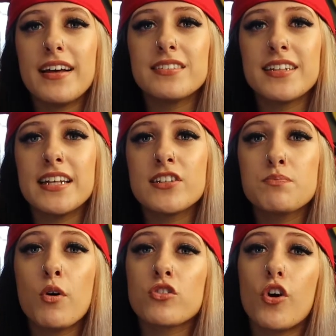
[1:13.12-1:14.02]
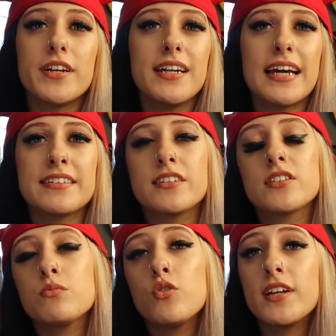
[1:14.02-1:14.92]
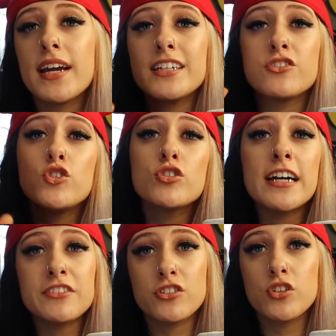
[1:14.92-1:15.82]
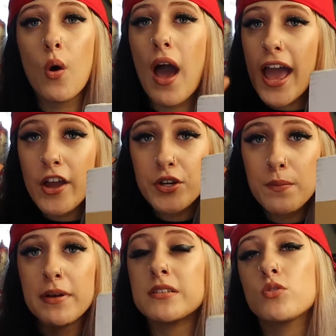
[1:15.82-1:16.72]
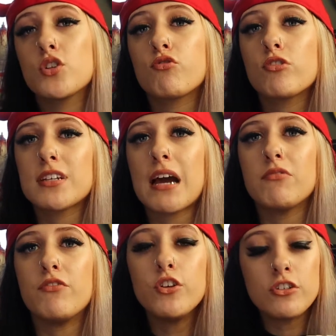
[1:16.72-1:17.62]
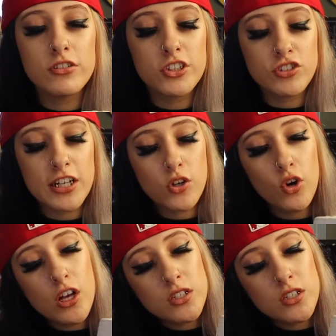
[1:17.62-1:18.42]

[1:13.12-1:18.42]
as stated, this box only landed this morning, and as you guys should know, I only mess with the real-time reviews on this channel,